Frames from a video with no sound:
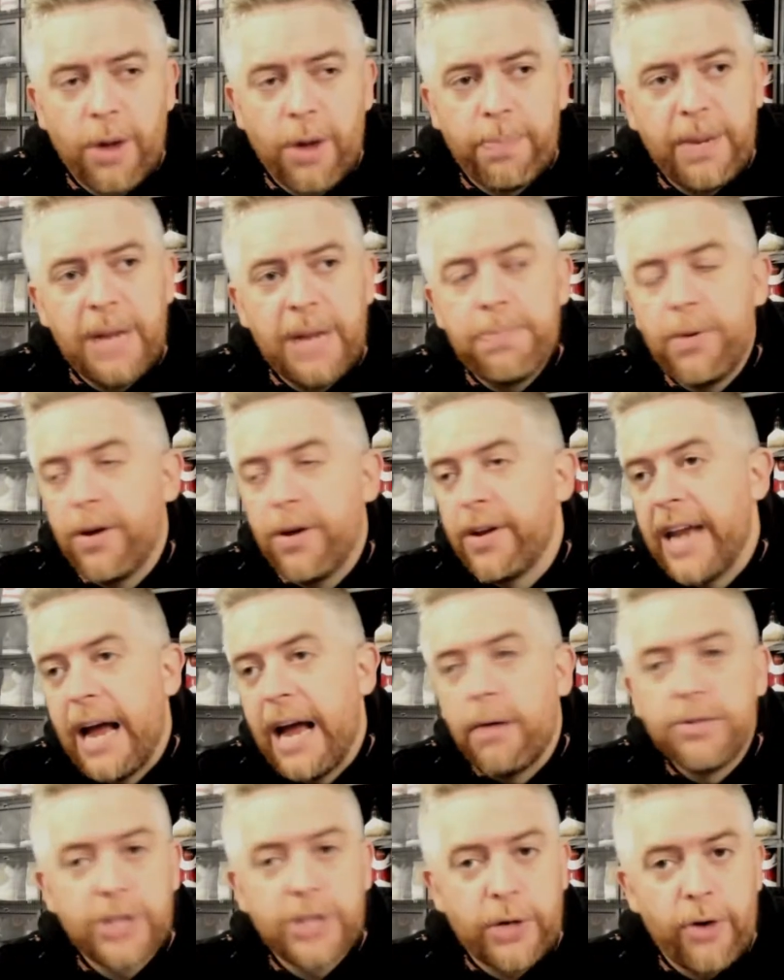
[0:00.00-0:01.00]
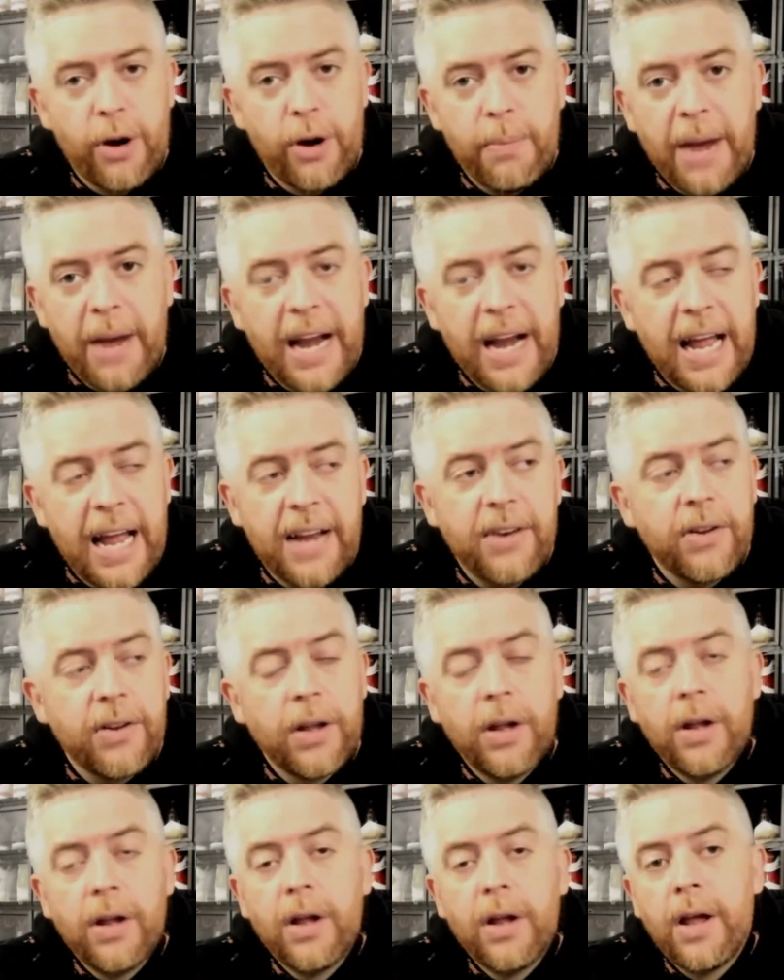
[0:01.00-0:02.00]
people and now his career might end.
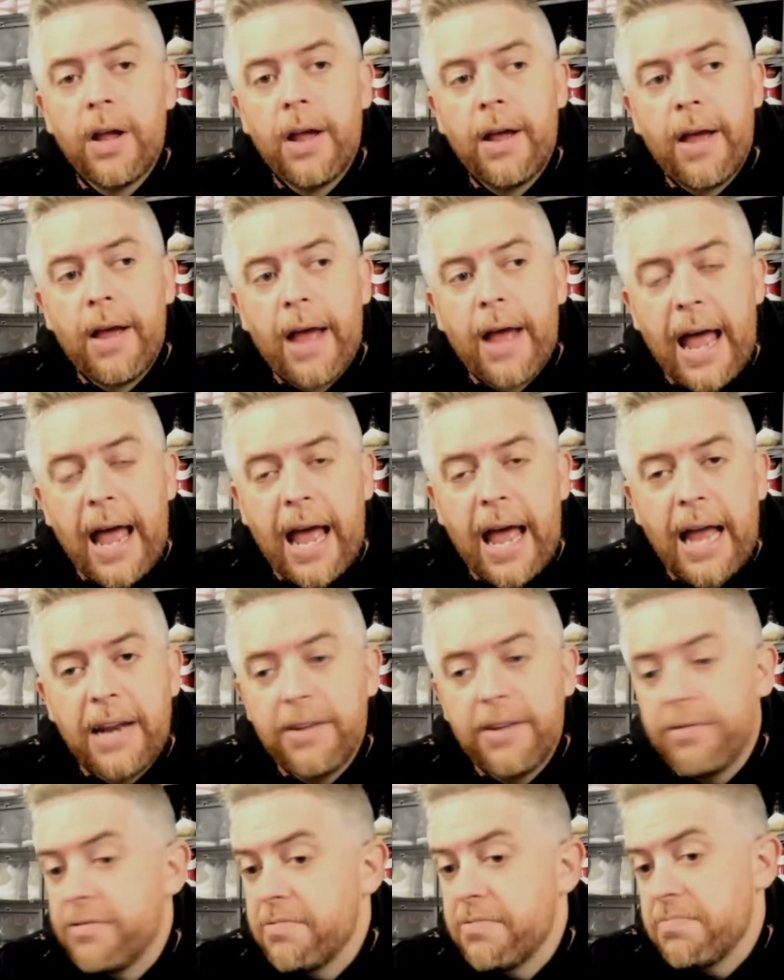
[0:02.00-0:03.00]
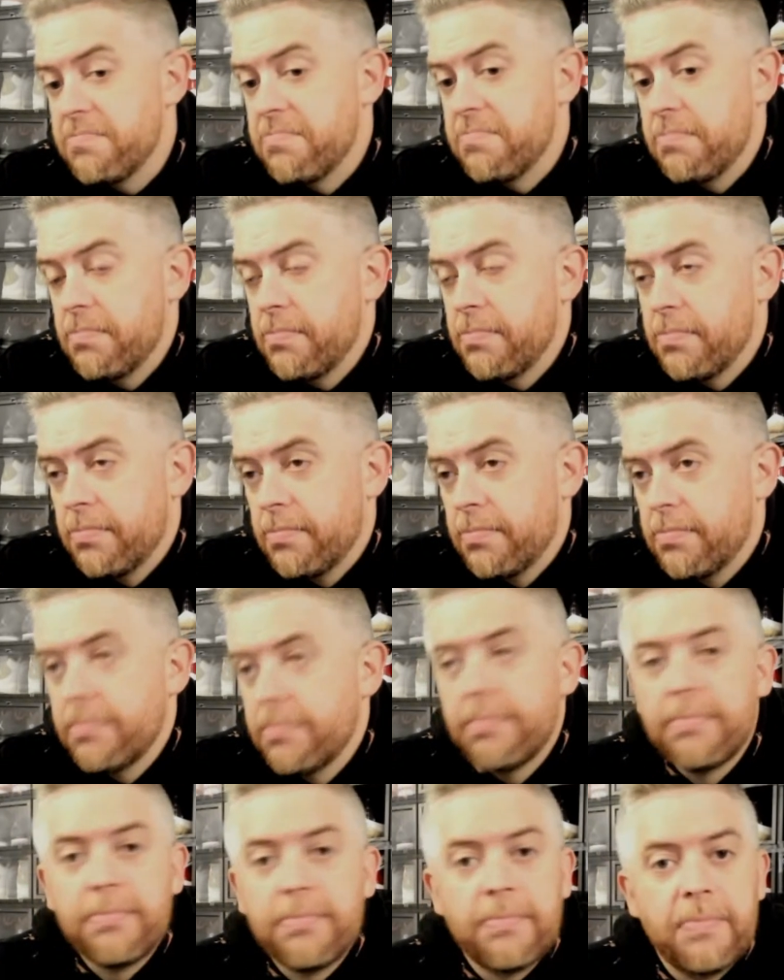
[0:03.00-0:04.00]
And
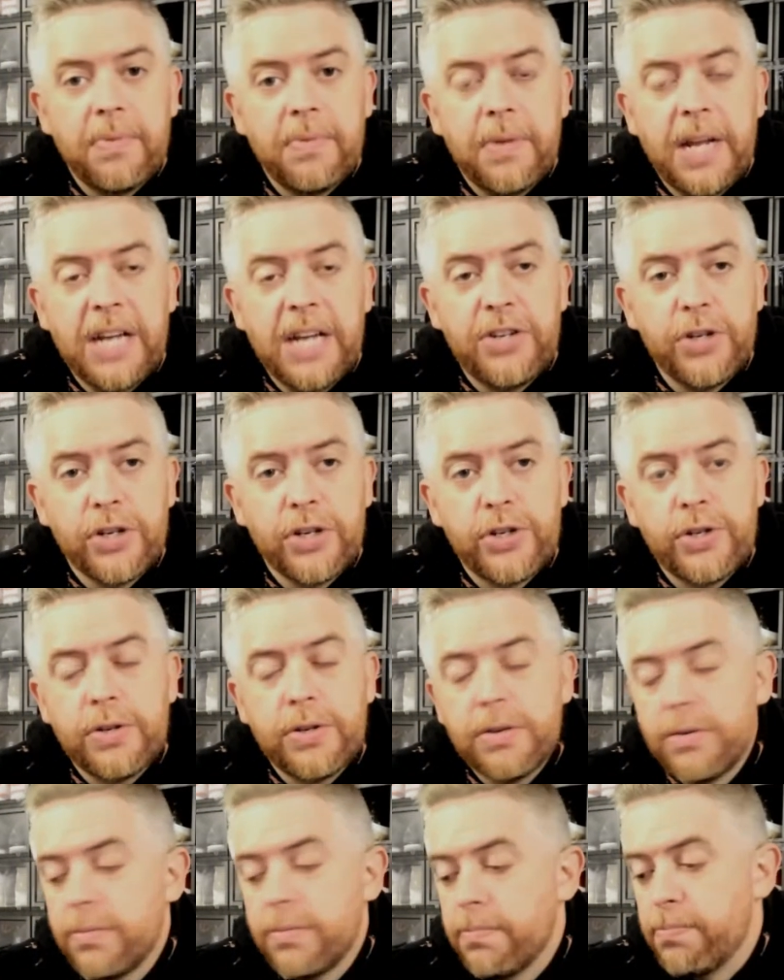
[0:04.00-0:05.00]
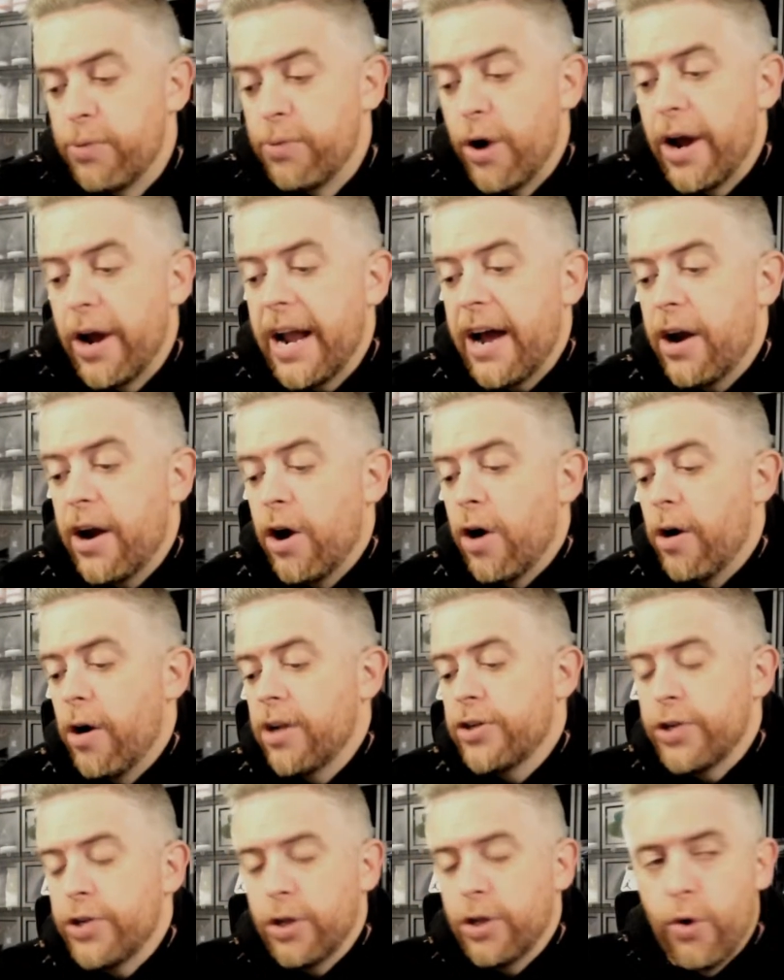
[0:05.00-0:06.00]
it just brought out
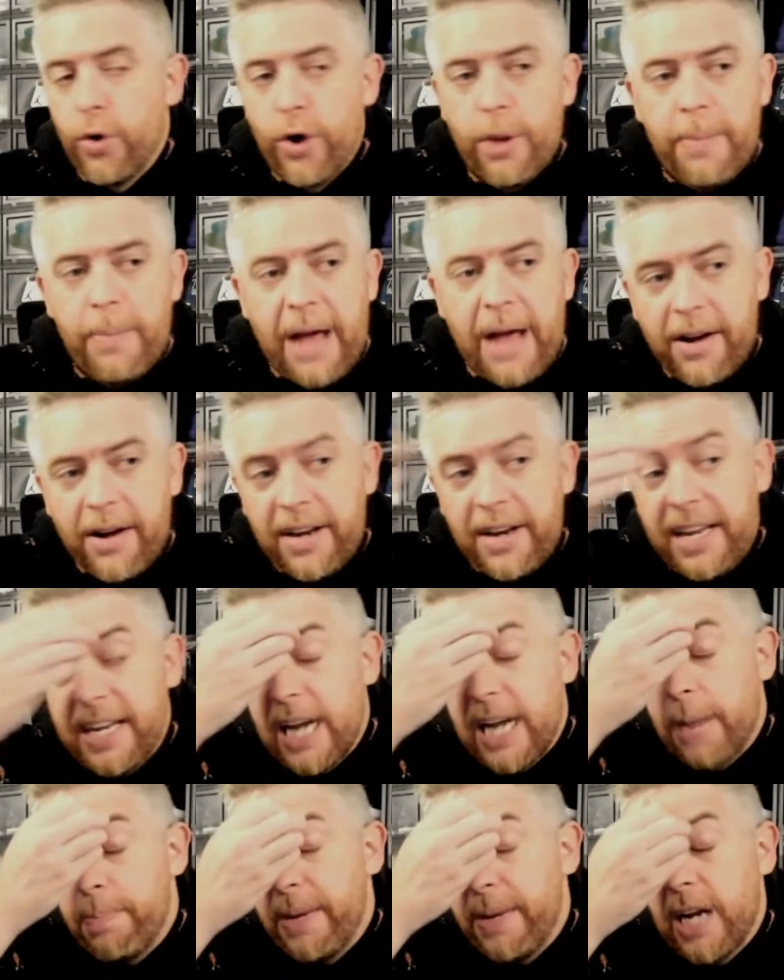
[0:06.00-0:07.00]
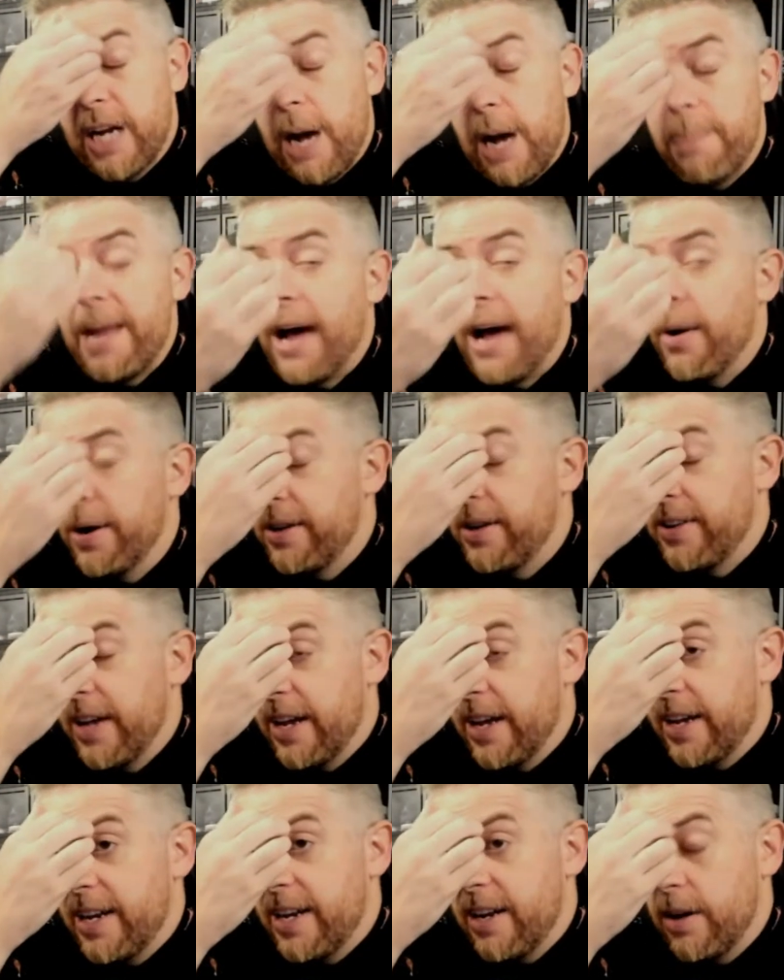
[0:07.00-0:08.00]
Orange, lured him out, and he got beat up. Now, it
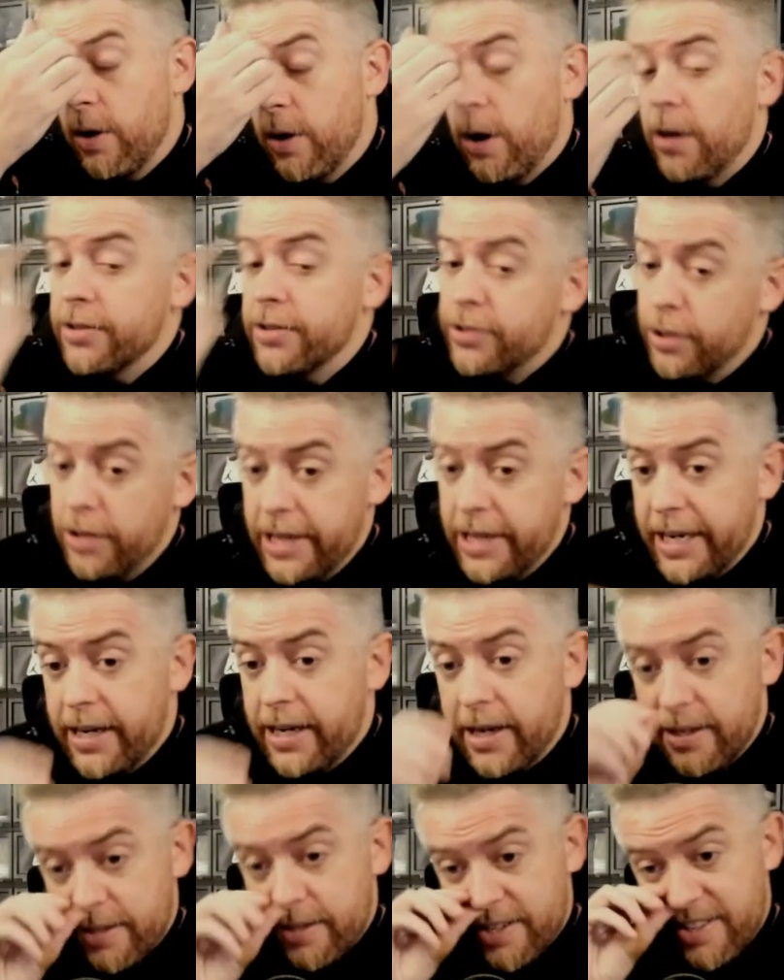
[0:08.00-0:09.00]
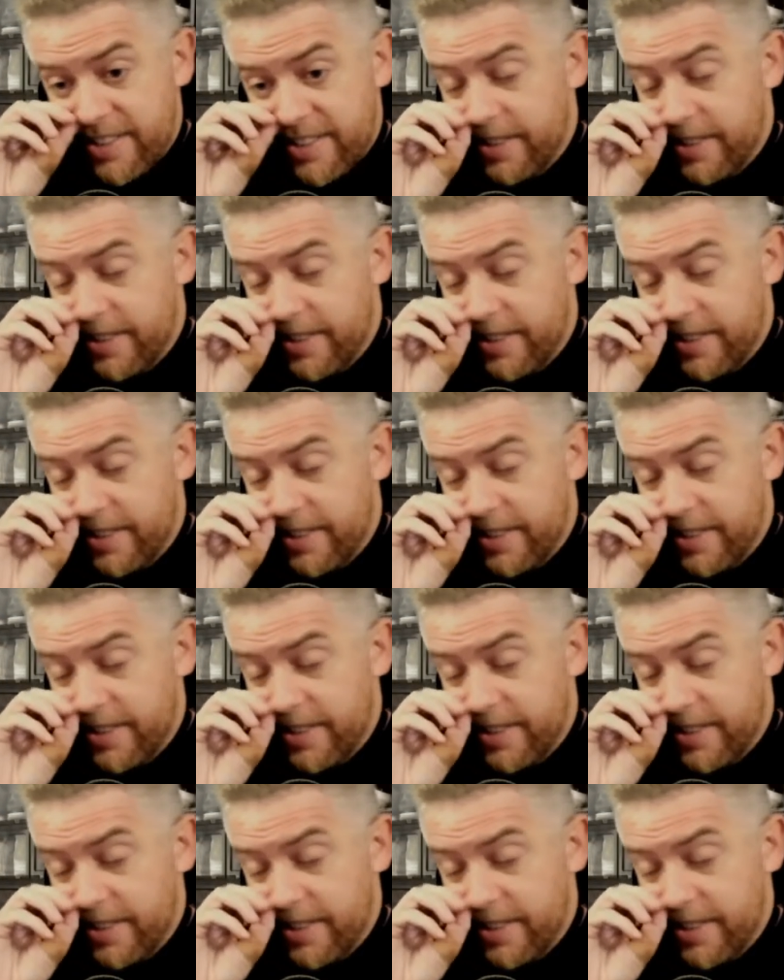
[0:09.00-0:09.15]
did also lead us